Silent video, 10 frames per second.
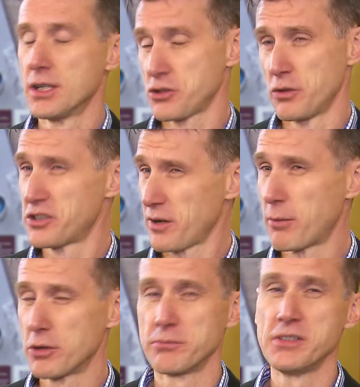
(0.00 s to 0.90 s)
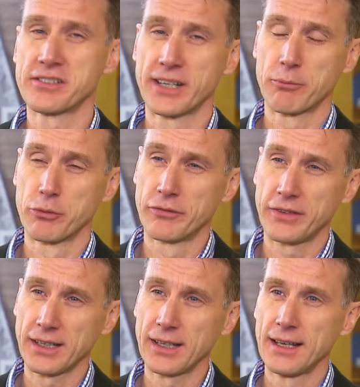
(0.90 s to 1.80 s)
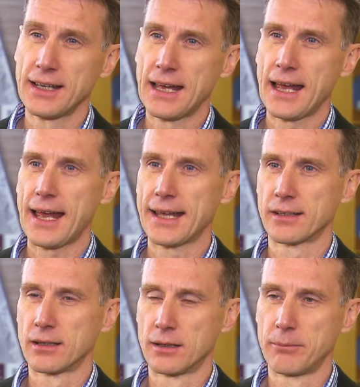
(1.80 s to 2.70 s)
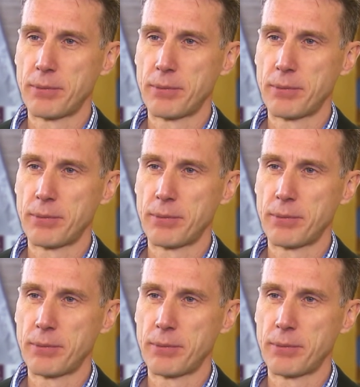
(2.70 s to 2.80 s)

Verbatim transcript: So it's about mistake proofing and uh,